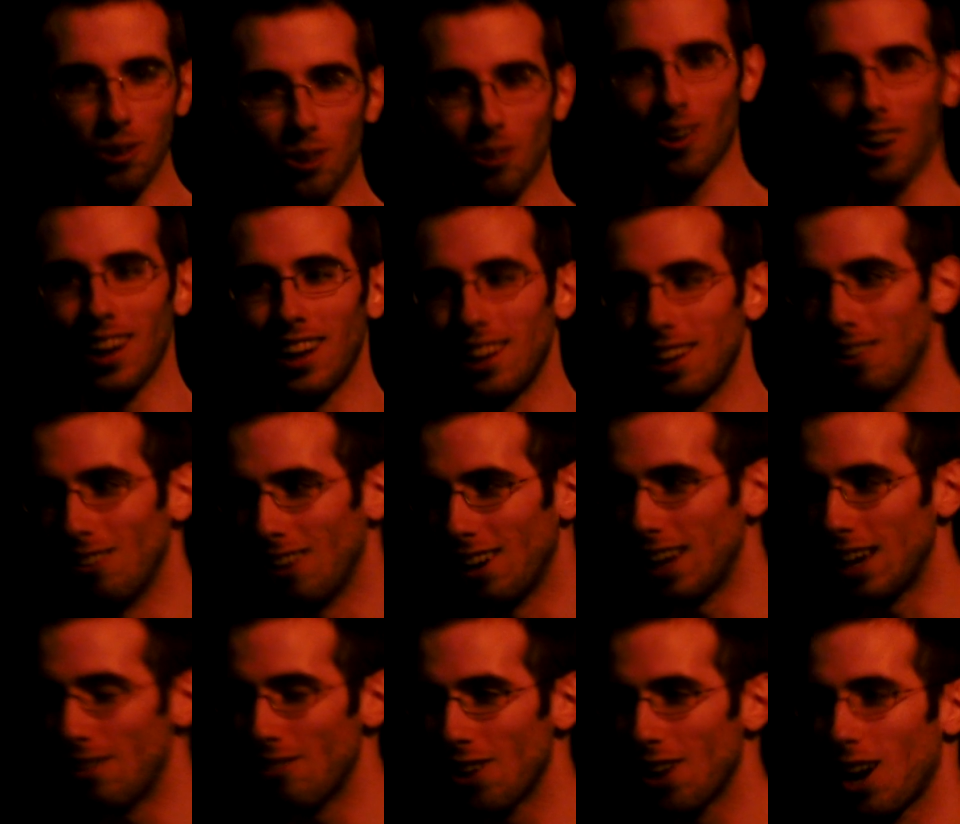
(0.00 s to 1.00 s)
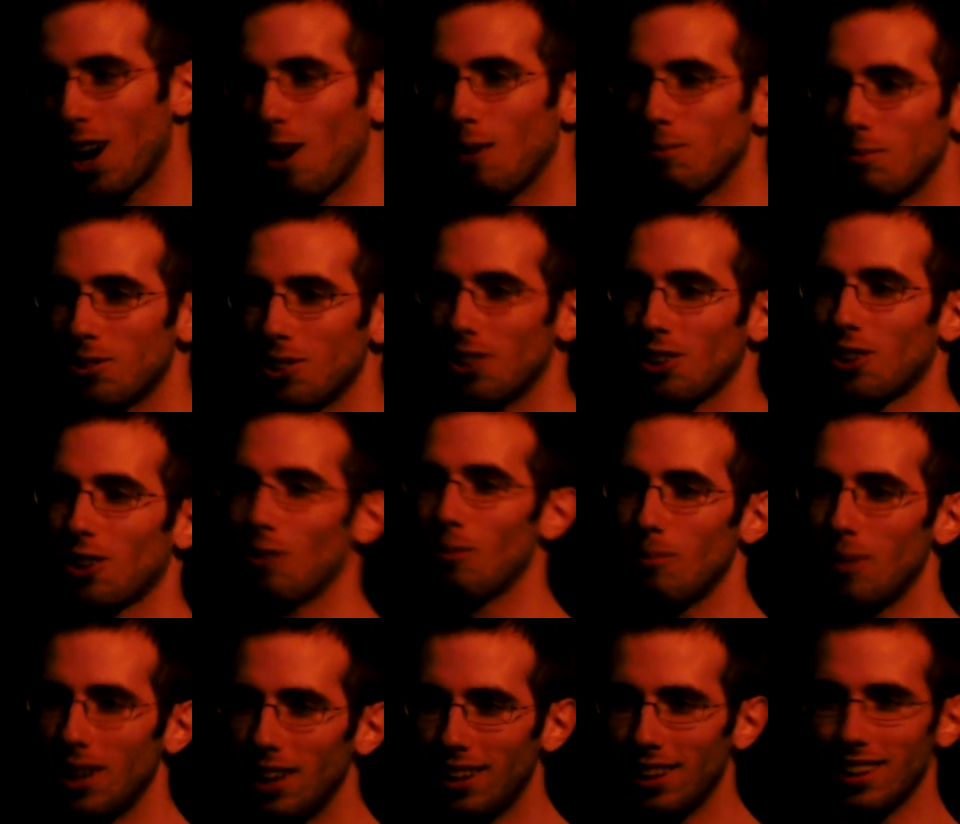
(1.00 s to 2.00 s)
great, you leave it up to the
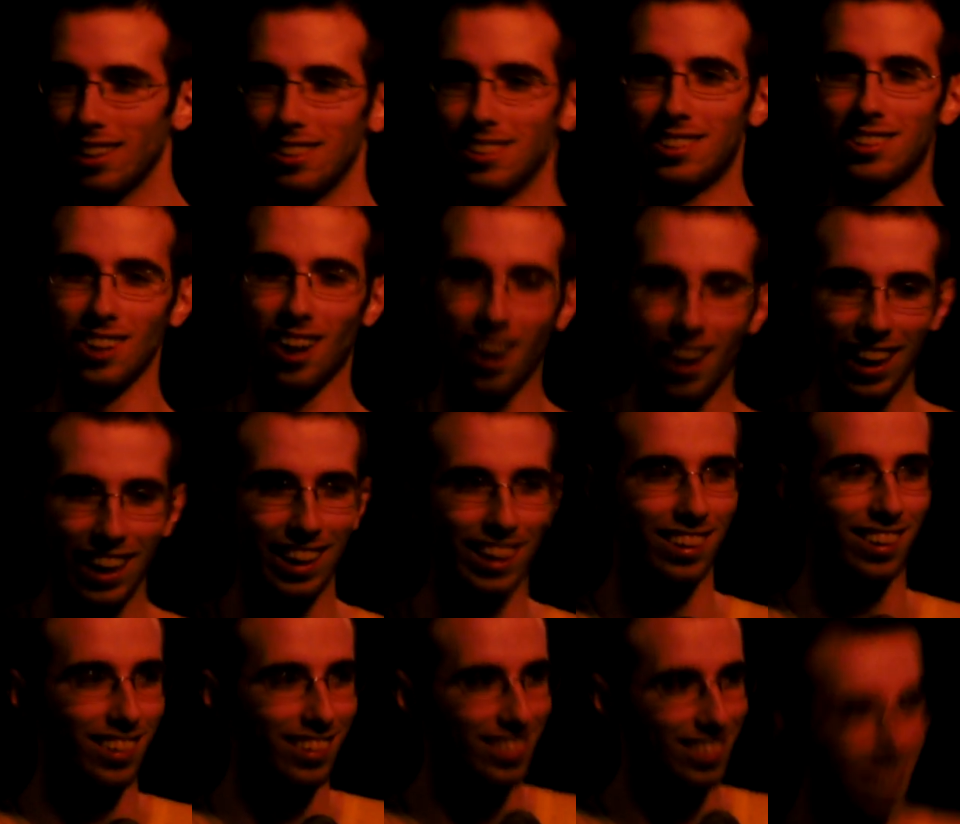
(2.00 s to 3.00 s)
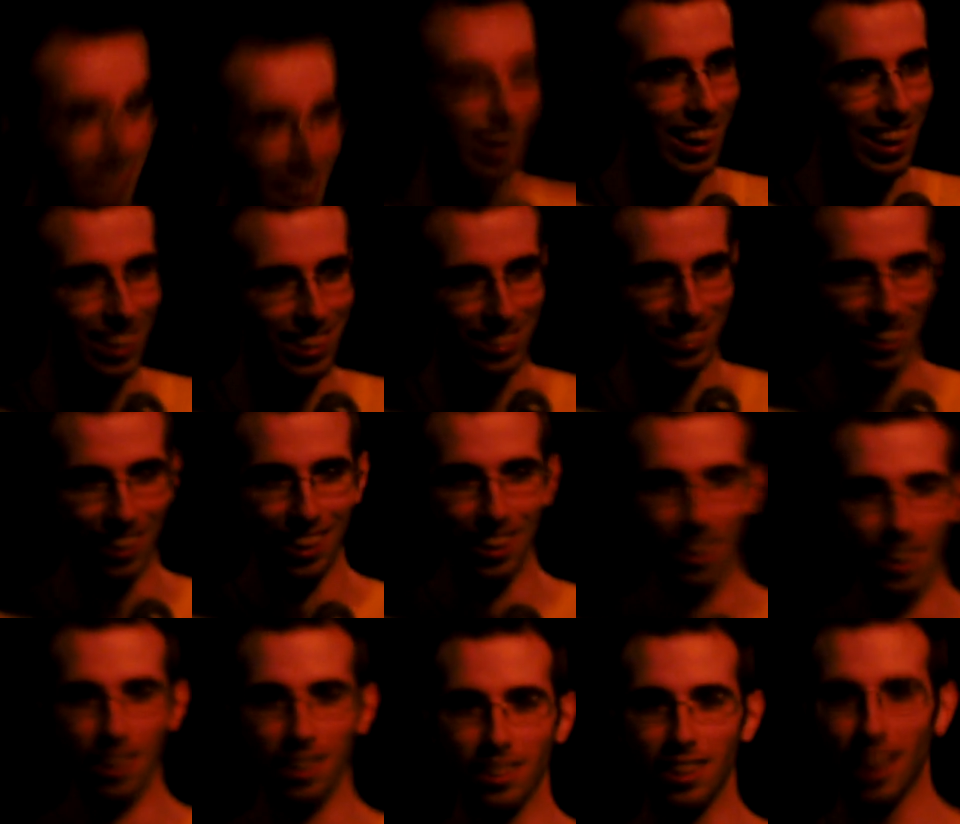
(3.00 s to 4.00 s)
comedian dying on stage.
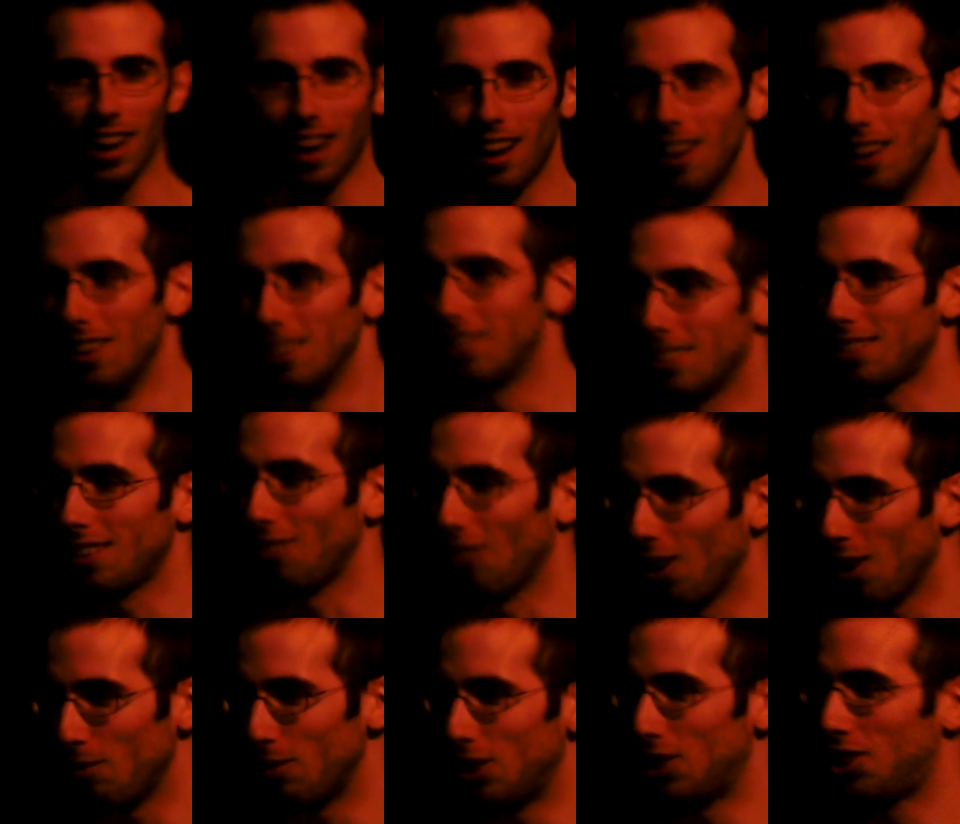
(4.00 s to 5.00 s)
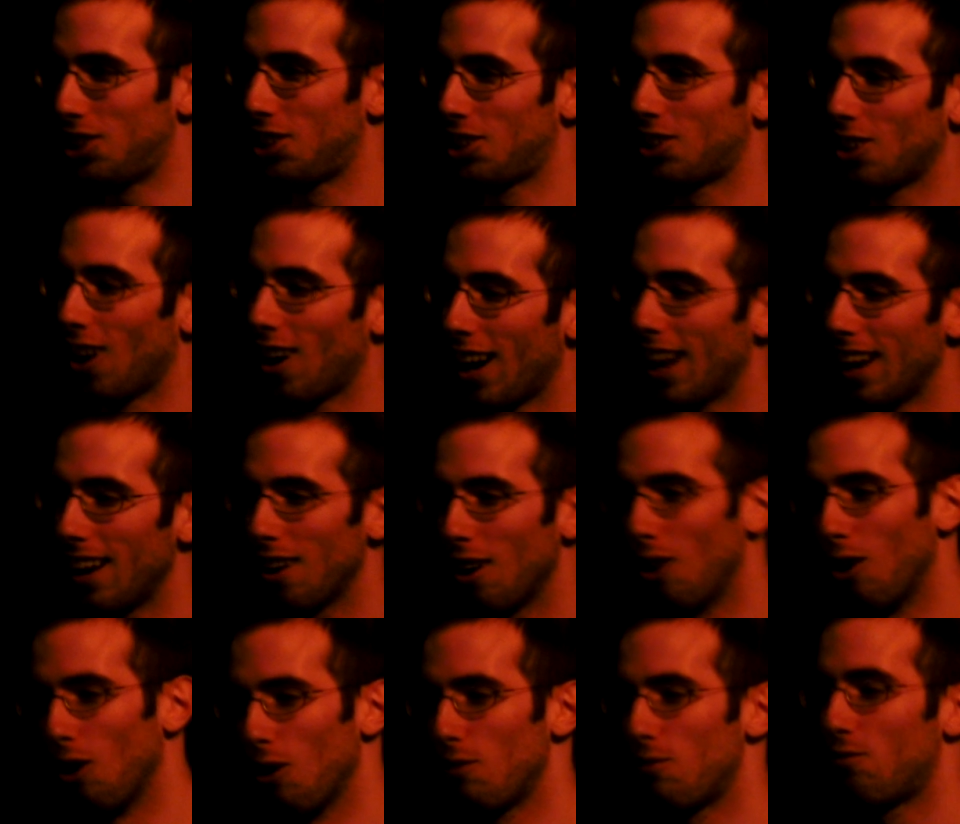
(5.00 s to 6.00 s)
Yeah, does he want to be shot
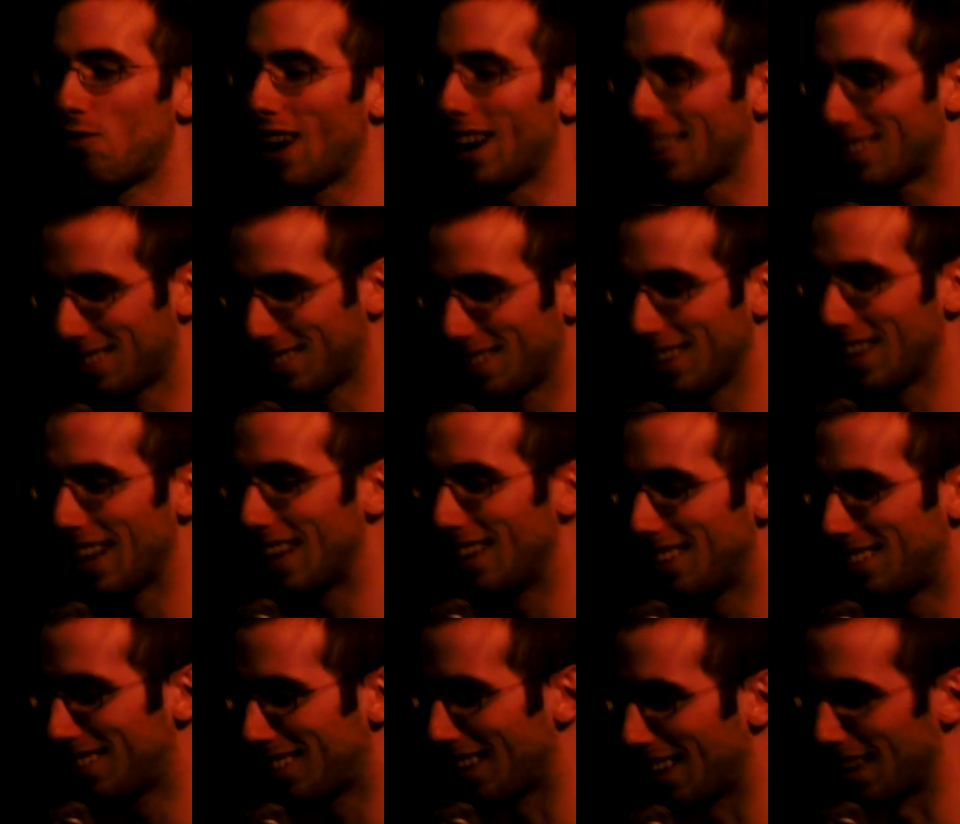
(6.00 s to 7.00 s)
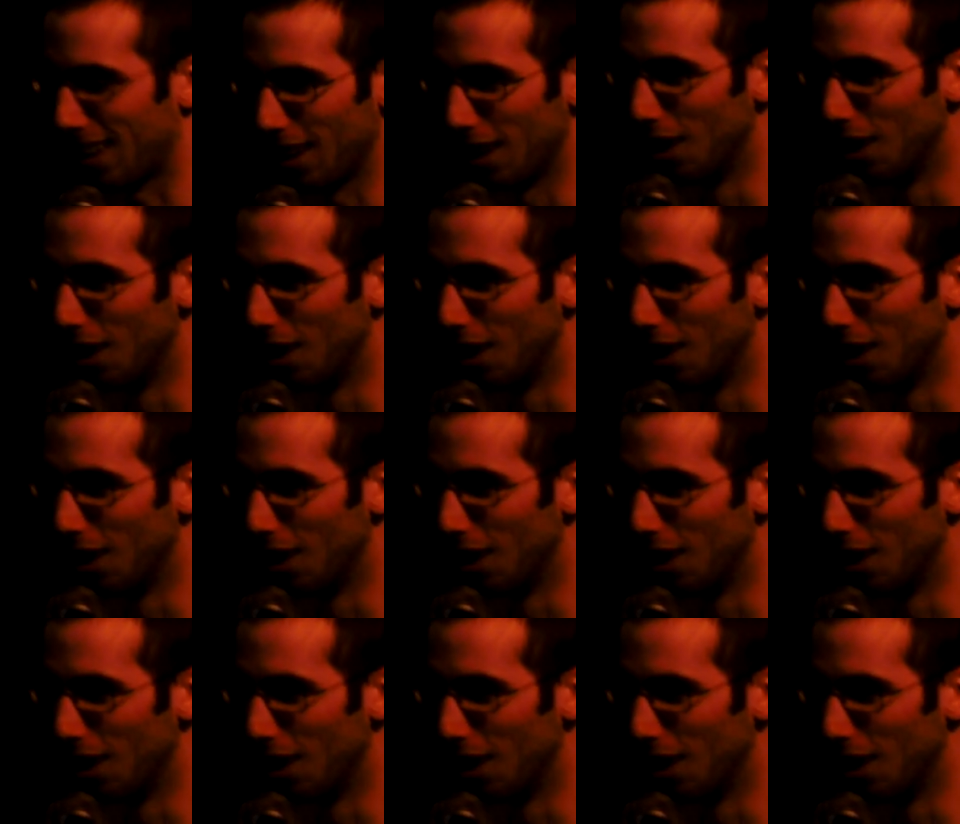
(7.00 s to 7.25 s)
or vaccinated?